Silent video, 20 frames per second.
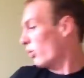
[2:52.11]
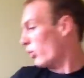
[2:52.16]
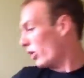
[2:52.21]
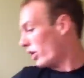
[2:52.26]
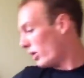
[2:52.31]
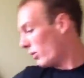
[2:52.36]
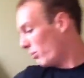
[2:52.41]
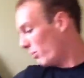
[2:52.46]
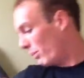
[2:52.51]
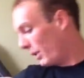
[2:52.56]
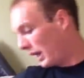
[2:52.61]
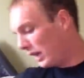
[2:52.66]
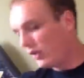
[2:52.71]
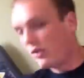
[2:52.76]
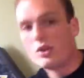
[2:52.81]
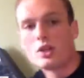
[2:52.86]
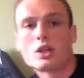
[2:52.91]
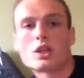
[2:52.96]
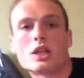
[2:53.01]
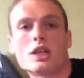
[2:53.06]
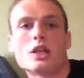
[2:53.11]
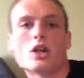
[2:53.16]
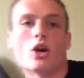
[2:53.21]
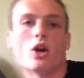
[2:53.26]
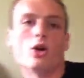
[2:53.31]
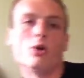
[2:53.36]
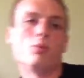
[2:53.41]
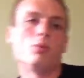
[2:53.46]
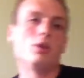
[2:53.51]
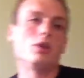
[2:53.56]
what I'm basically
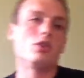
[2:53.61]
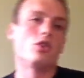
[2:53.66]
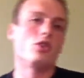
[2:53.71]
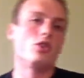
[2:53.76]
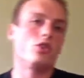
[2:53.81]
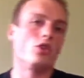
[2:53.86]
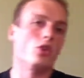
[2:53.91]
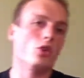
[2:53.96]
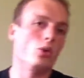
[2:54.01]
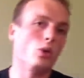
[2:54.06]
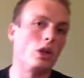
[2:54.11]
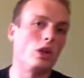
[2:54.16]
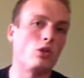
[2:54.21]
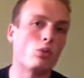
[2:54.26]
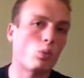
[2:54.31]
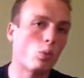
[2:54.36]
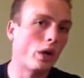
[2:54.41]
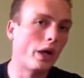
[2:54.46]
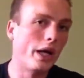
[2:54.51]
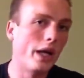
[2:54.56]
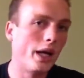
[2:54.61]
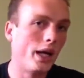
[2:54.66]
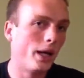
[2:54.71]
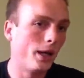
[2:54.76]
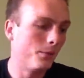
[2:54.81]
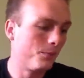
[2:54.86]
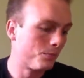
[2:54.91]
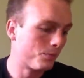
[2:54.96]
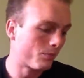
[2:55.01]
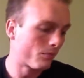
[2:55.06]
hoping to do is
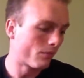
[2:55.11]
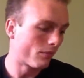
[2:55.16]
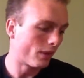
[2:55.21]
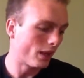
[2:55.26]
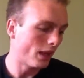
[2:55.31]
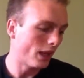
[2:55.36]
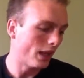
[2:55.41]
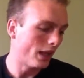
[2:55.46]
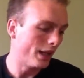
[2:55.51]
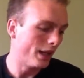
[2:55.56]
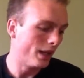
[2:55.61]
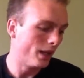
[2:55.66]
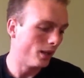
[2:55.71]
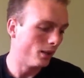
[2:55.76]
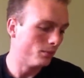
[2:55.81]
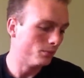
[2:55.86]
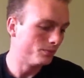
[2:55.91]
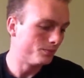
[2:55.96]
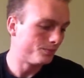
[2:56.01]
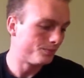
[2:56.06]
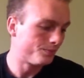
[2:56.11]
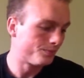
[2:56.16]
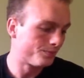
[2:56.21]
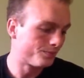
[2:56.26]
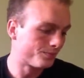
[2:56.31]
wear um,